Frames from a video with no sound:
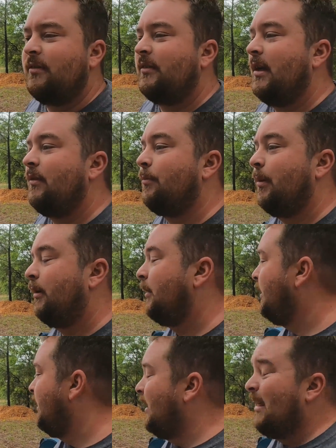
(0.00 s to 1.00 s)
and stuff, but
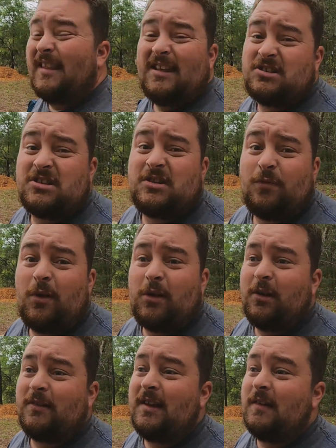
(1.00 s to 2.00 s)
that's just a
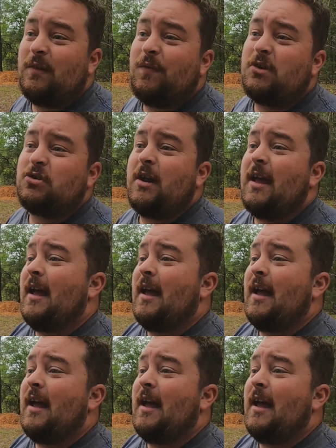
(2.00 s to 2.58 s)
really good safety feature to